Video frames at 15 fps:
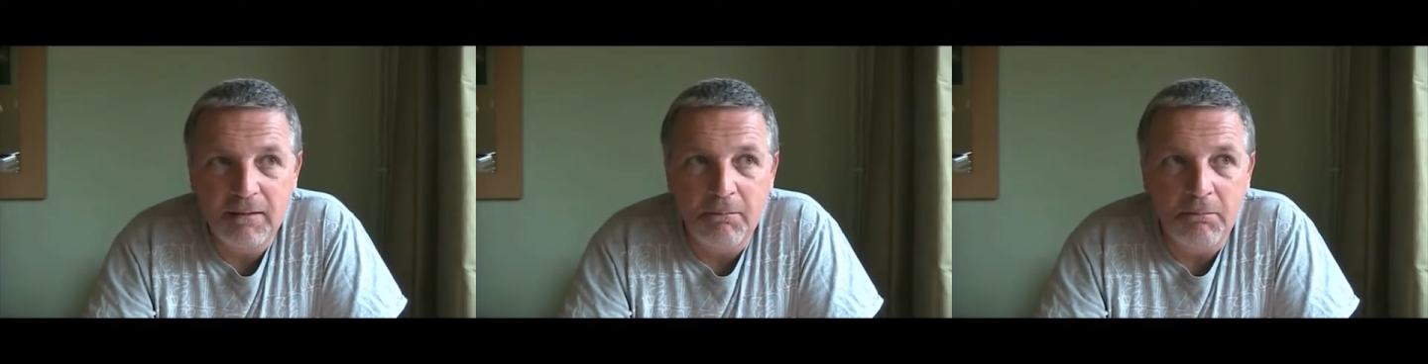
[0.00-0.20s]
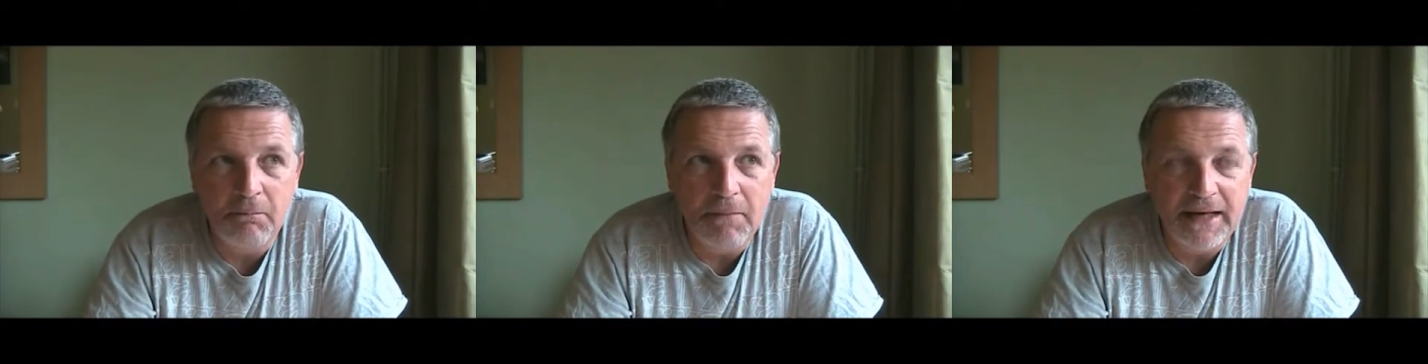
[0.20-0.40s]

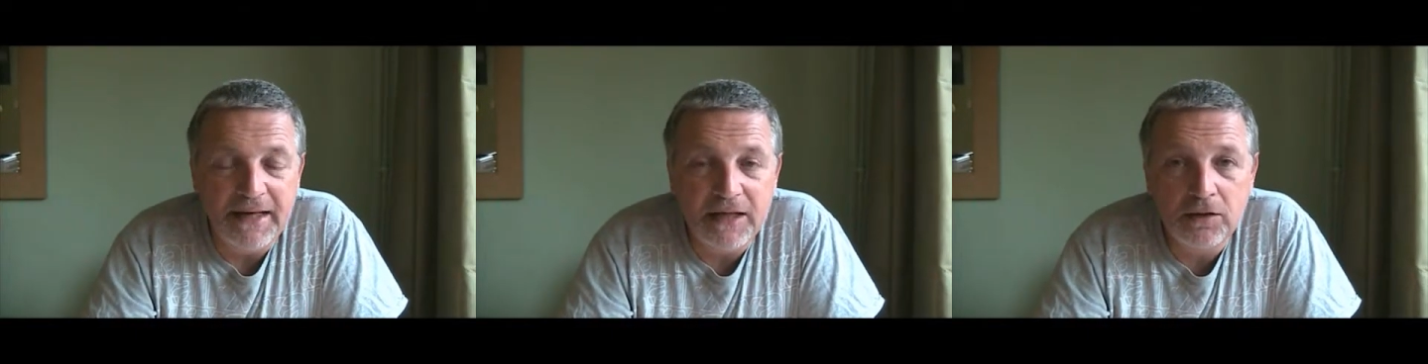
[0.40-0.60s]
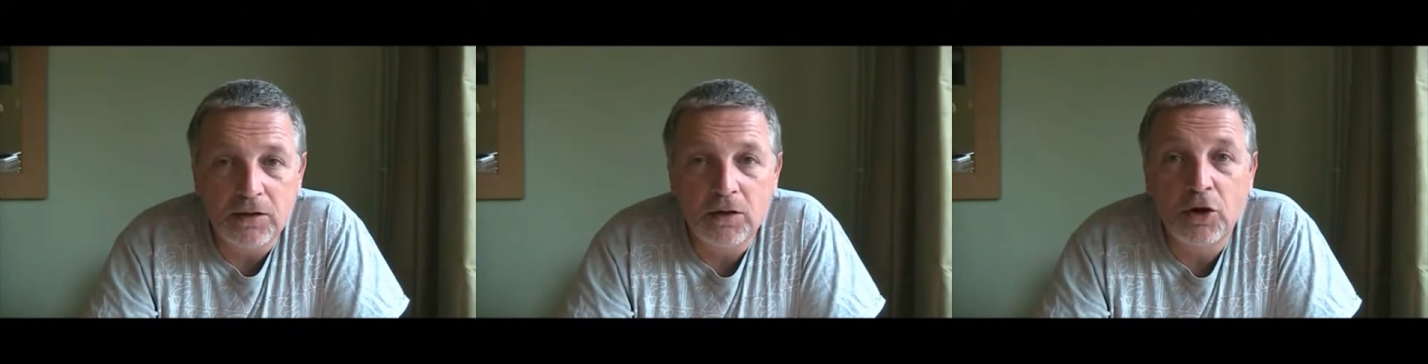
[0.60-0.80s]

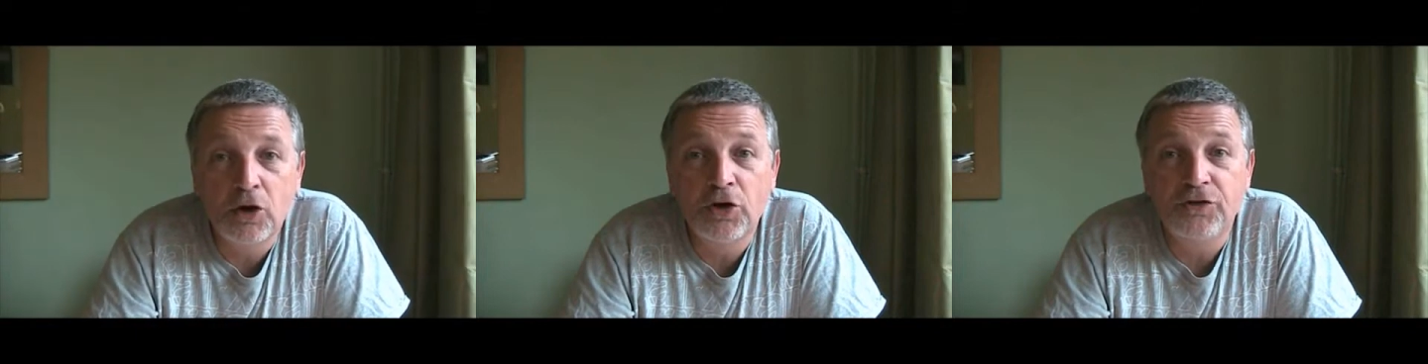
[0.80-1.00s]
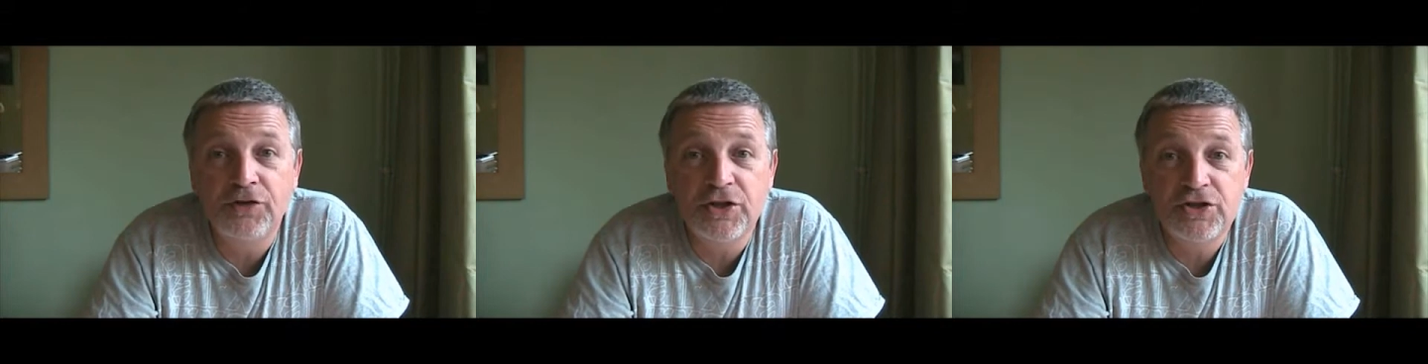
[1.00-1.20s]
medical
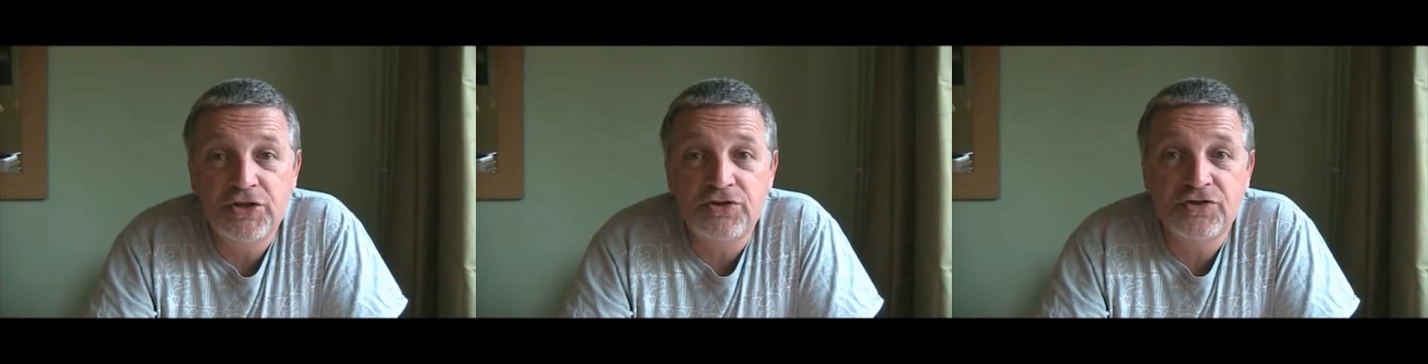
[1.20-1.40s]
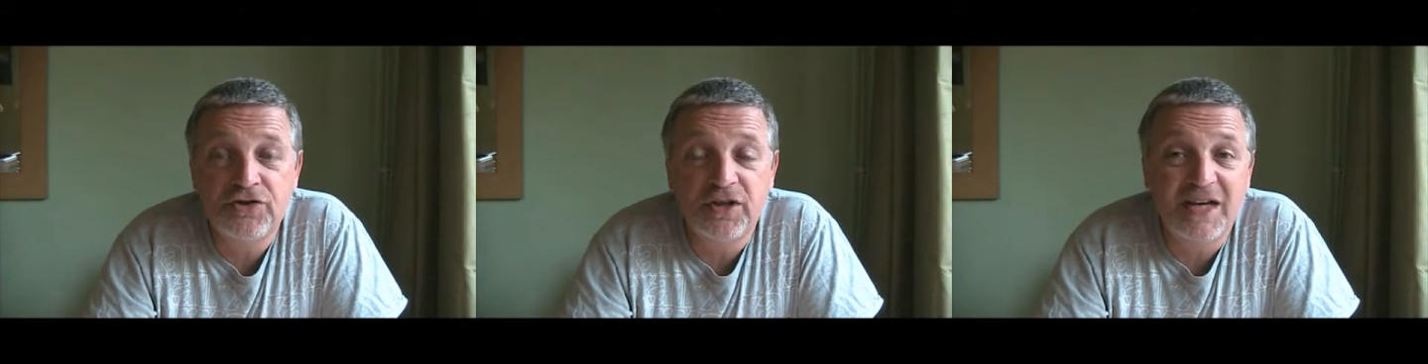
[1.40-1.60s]

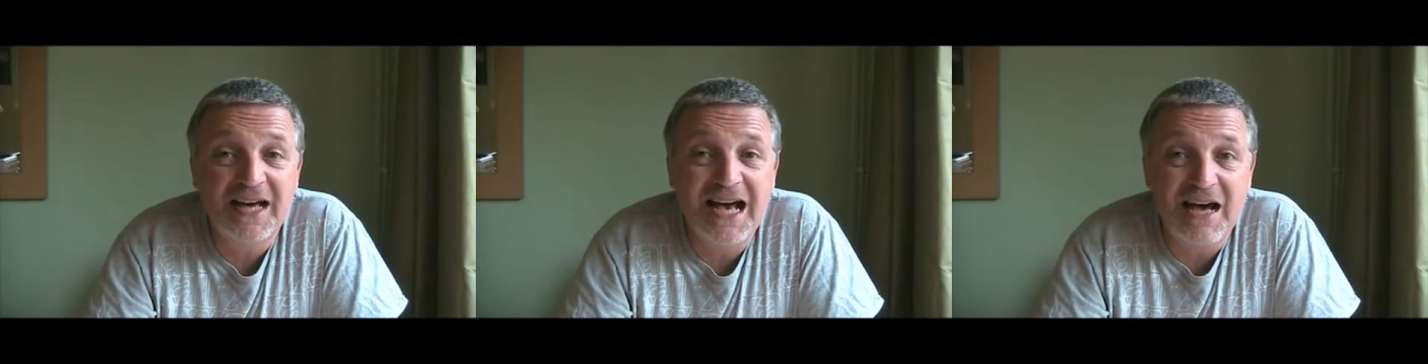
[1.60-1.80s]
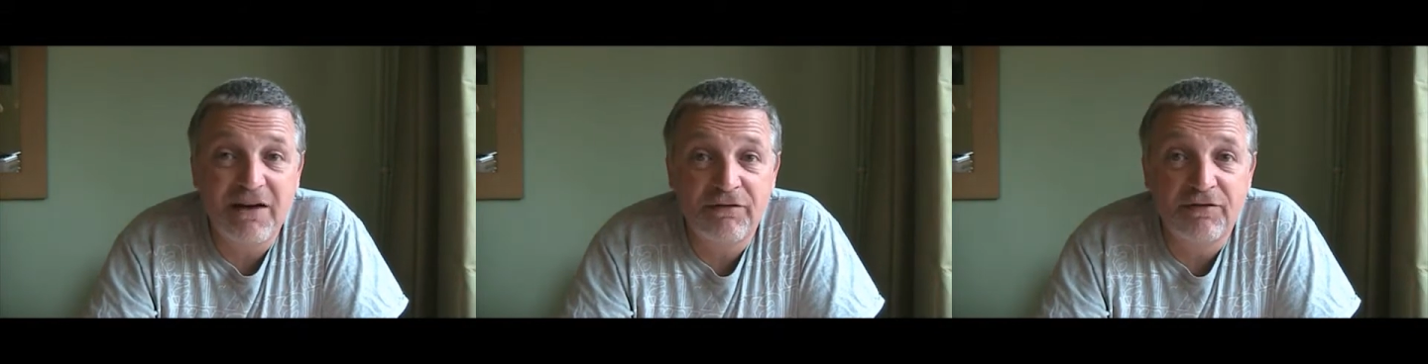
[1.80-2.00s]
conditions that you
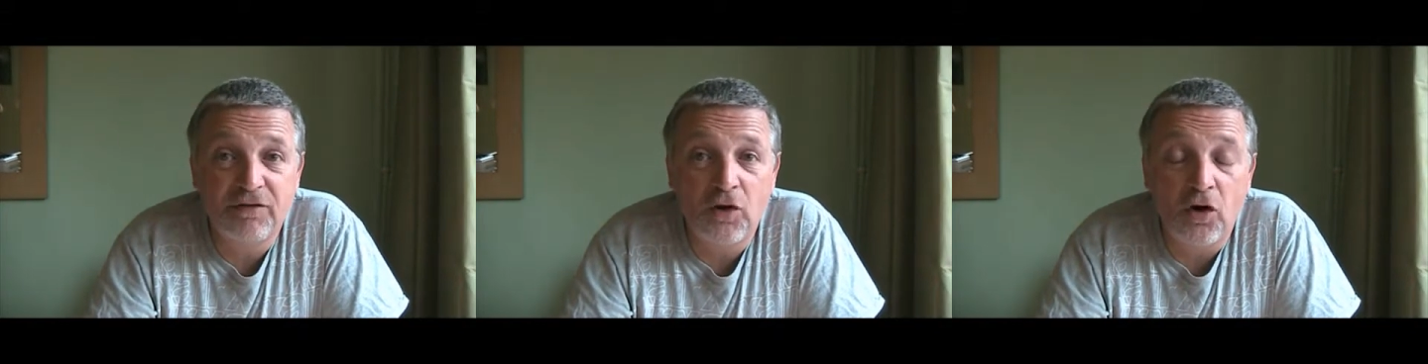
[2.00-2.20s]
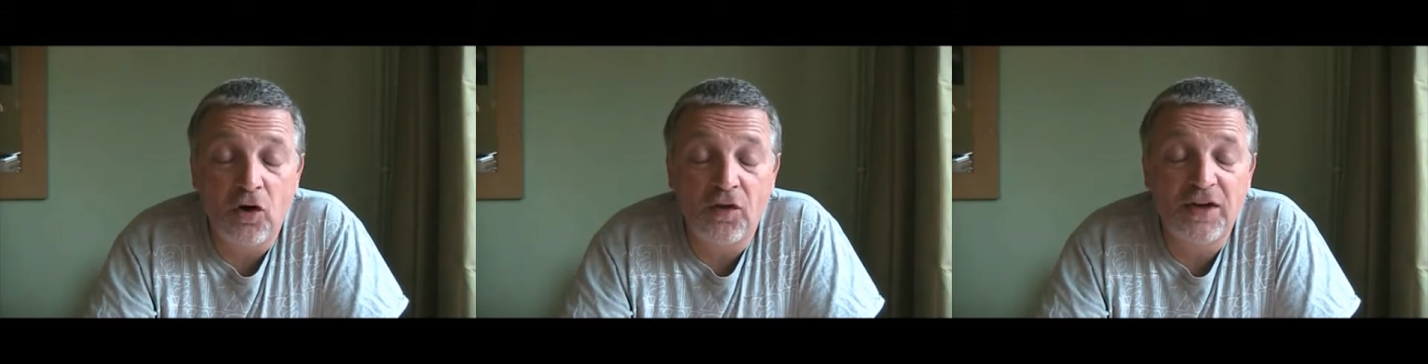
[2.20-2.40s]
have
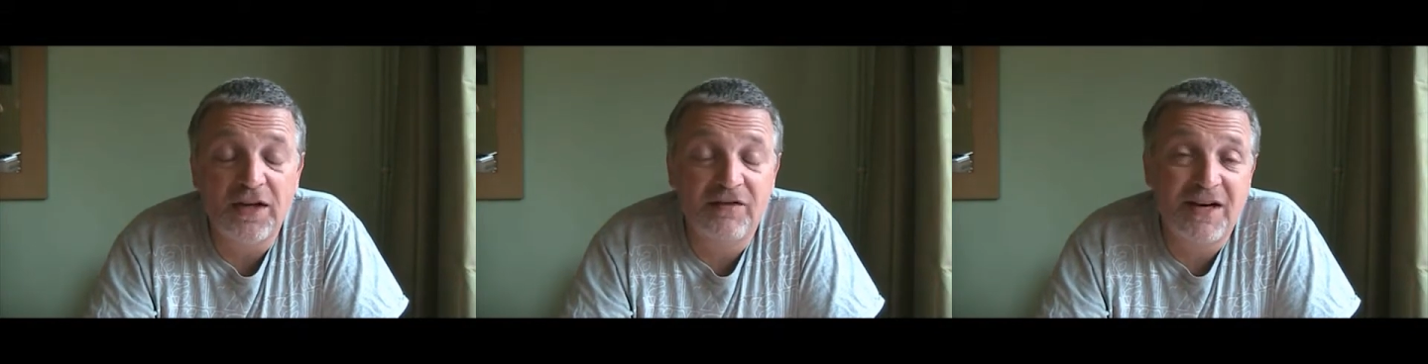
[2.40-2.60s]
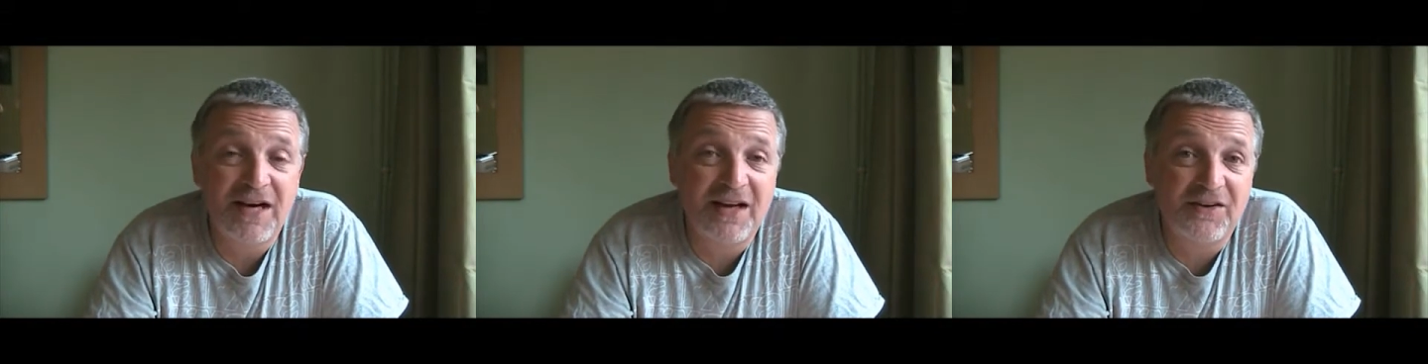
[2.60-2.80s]
or that
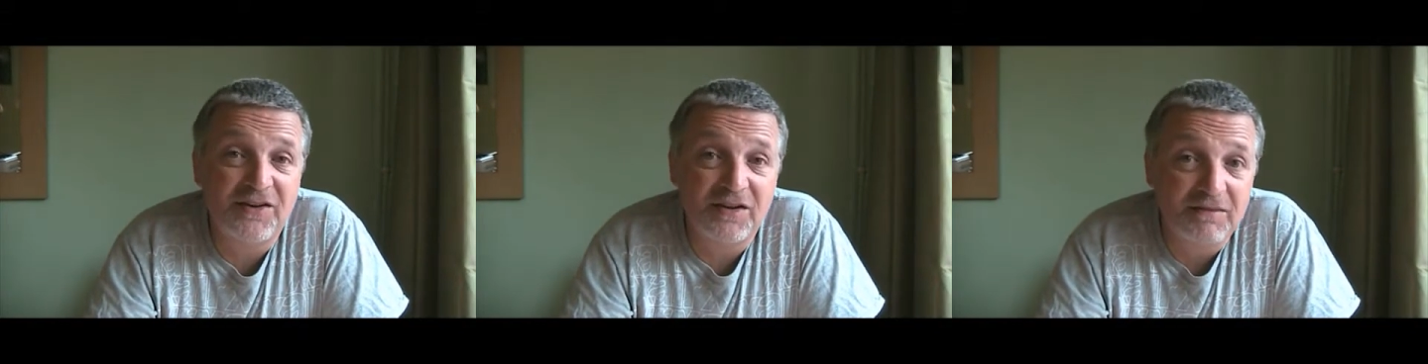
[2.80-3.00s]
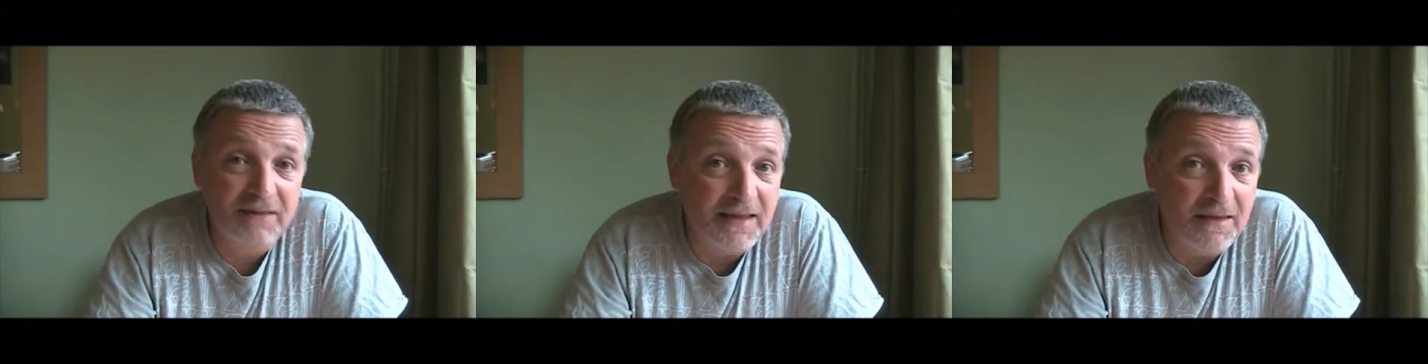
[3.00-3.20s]
you've had
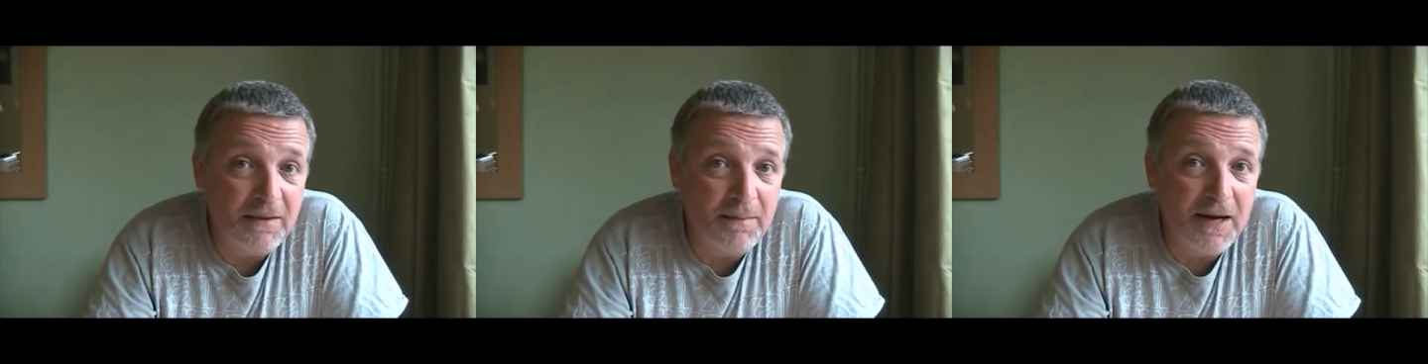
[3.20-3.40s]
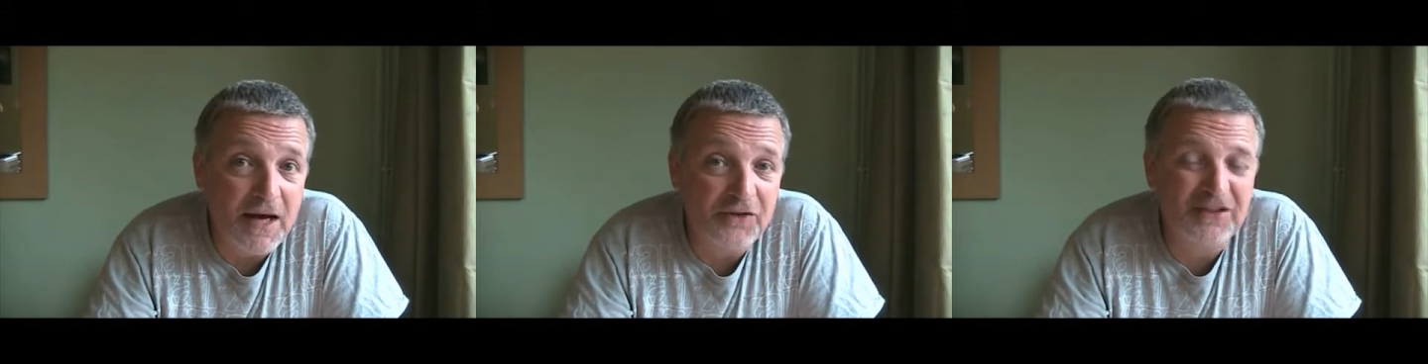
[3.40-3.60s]
in the
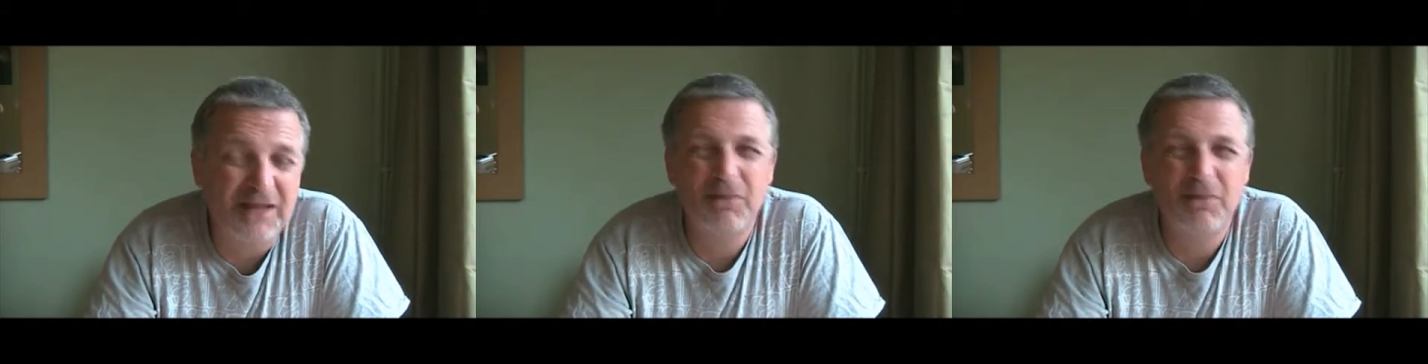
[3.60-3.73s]
past.